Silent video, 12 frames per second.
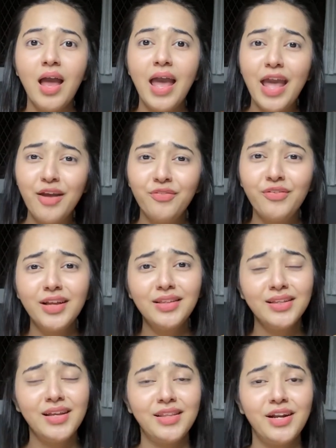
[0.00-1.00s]

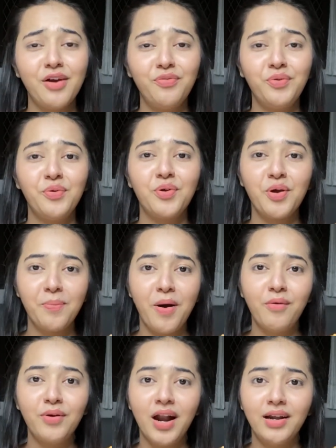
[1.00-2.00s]
everything that I've told you
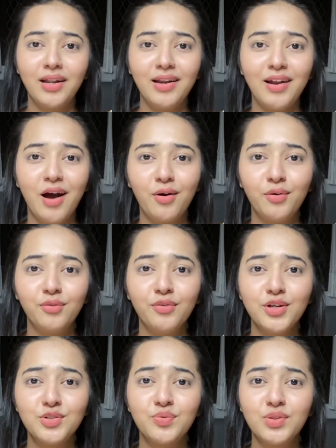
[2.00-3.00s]
about until now
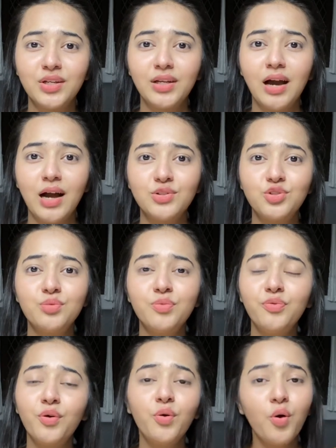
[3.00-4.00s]
was with regards to
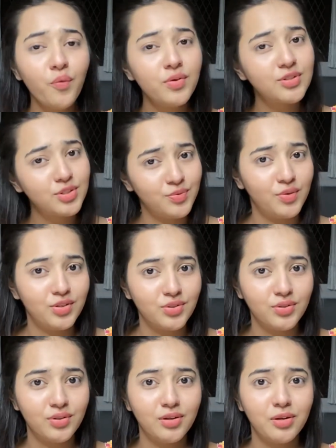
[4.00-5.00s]
before COVID
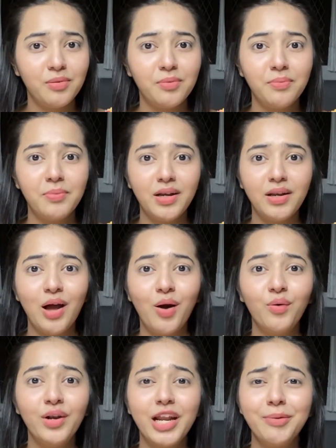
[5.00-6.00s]
situation. But
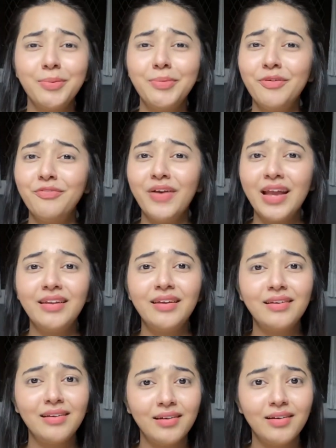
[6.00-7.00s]
now, let me be very
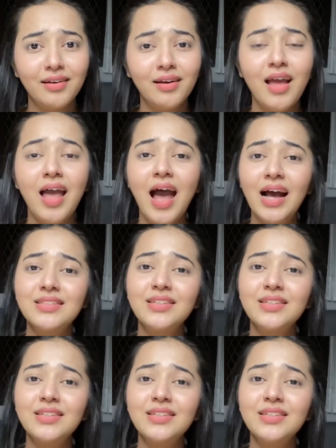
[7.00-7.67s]
clear. As a